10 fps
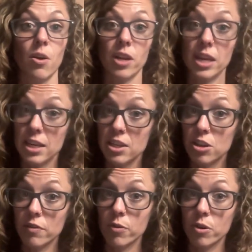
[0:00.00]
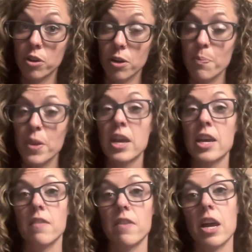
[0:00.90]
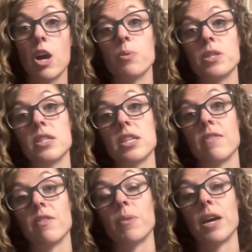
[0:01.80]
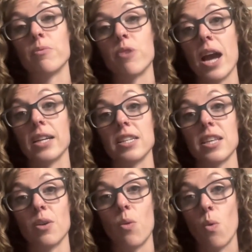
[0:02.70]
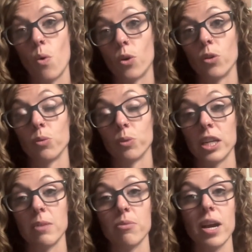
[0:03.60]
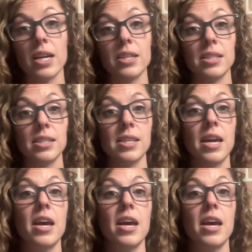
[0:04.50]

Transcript: easier for them if it helps to give them that practice, that oral reading practice,